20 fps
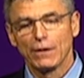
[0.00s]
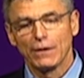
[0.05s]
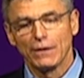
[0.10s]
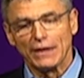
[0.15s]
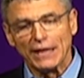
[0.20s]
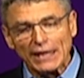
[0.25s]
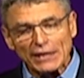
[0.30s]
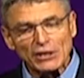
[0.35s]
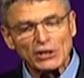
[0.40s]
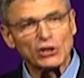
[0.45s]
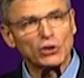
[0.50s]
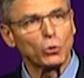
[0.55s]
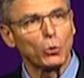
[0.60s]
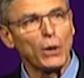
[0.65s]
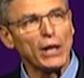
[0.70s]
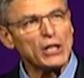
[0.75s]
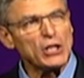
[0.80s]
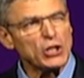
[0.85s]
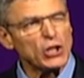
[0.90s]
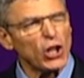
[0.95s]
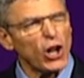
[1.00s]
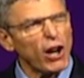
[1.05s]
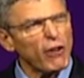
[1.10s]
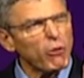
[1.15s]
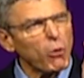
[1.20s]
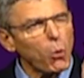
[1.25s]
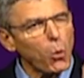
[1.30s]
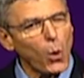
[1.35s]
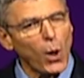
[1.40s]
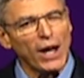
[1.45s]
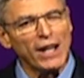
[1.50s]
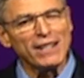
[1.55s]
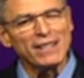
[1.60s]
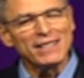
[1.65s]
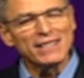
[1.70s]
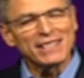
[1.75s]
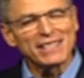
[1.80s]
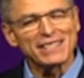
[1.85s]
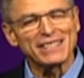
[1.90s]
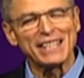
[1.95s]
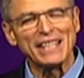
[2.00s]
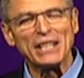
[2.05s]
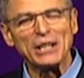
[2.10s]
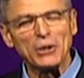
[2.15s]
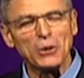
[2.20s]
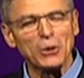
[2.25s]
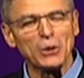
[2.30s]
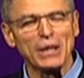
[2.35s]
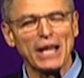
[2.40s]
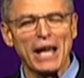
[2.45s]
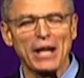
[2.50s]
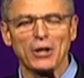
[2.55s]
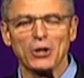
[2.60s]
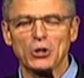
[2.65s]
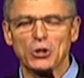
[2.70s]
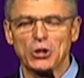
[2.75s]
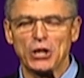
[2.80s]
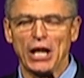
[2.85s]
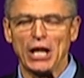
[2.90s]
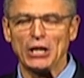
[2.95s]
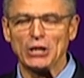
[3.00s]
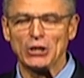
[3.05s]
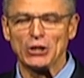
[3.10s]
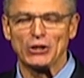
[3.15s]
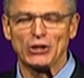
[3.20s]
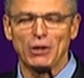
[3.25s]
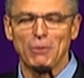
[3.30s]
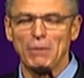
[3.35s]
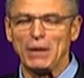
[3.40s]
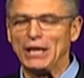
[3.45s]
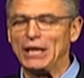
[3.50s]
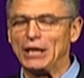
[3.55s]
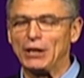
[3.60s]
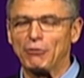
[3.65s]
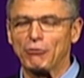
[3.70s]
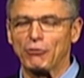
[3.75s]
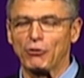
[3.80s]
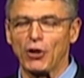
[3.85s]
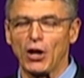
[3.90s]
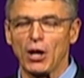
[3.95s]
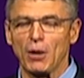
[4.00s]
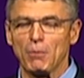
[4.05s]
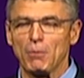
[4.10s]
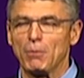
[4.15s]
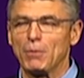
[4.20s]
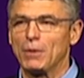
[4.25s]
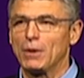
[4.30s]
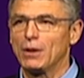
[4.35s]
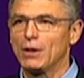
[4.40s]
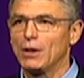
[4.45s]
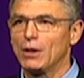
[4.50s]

This switch of one single letter changes the meaning from